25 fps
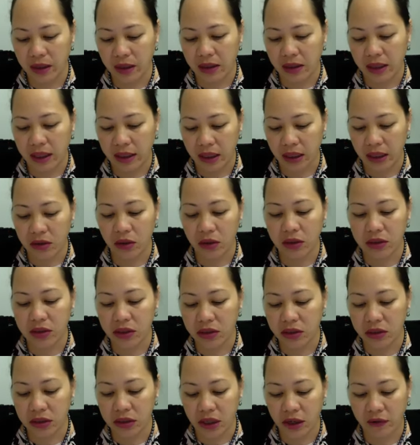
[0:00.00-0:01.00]
like, I know
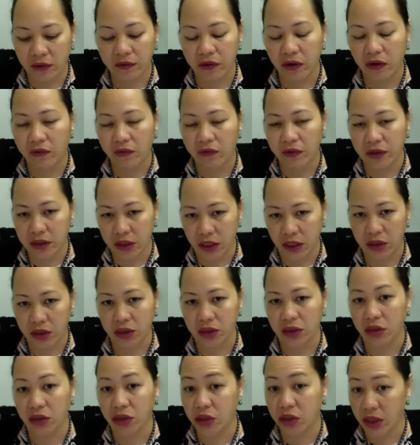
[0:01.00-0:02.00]
it's tough
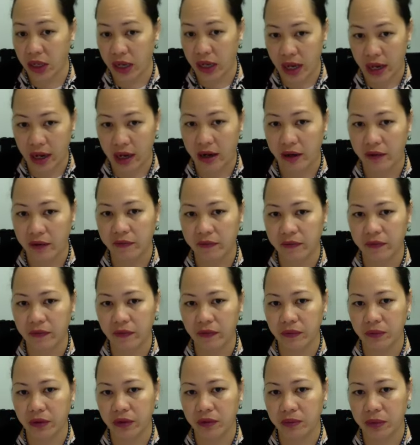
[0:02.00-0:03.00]
conversations to have
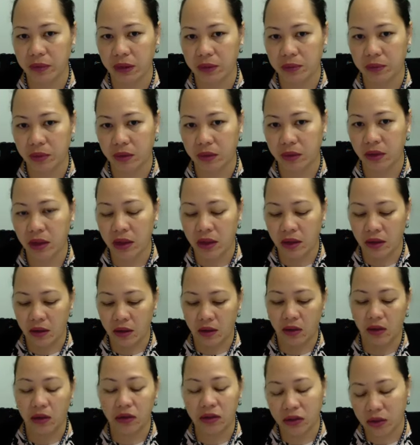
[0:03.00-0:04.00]
with people,
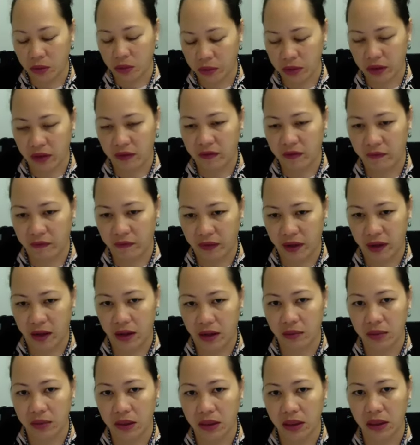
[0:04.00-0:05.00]
also with
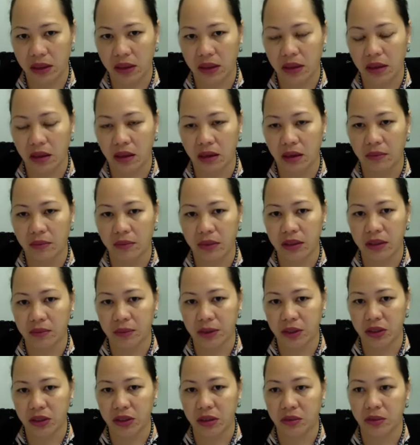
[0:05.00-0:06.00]
family,
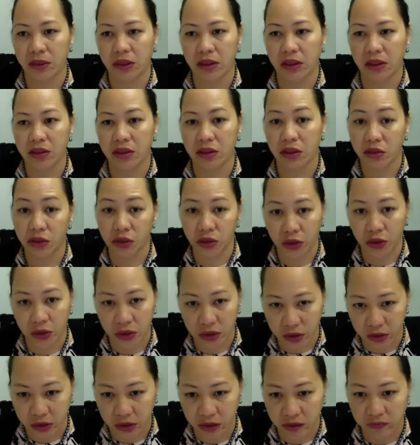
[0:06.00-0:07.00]
especially when there's the
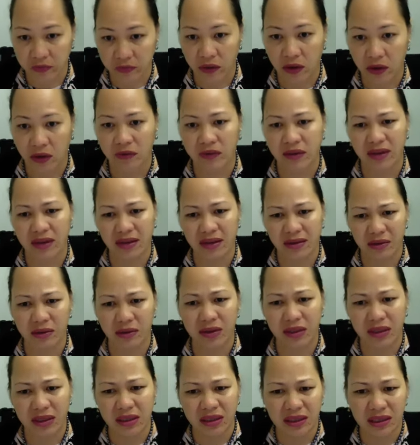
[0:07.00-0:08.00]
churches involved and all
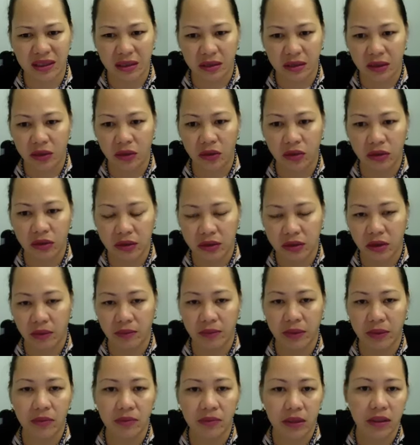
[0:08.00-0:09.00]
these things, you know, there's
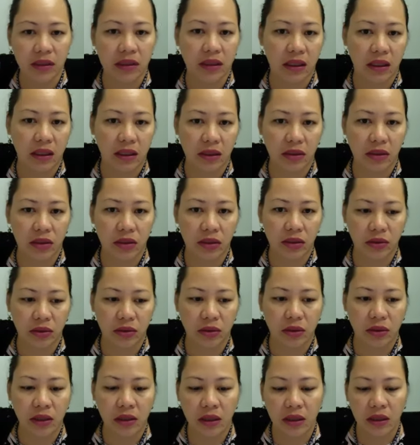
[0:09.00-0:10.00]
commitments that you
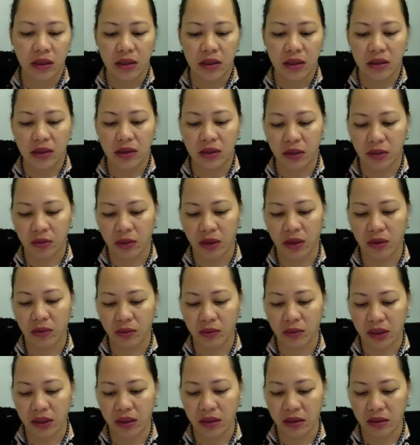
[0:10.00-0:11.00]
do. So what
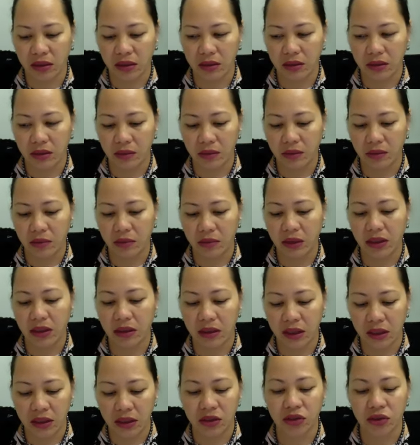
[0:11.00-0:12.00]
we
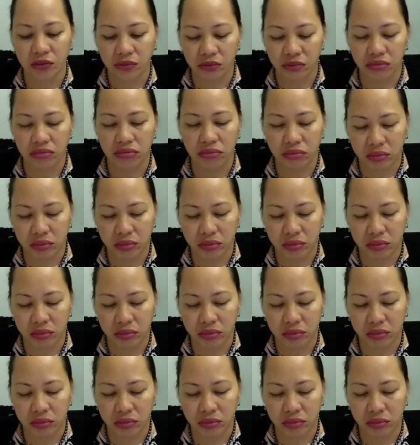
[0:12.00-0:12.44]
need to